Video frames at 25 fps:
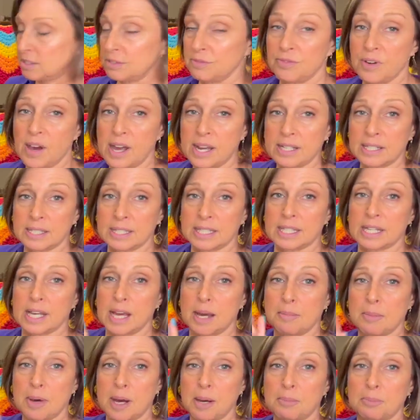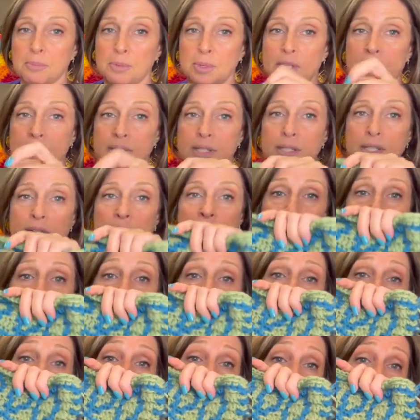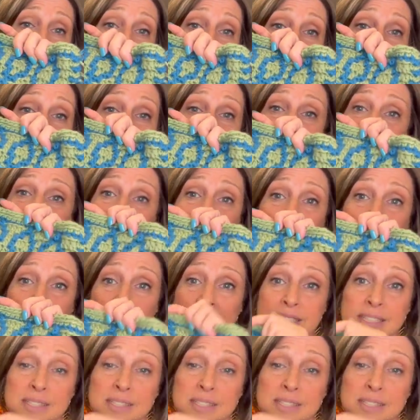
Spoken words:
finally come up with a design that I liked.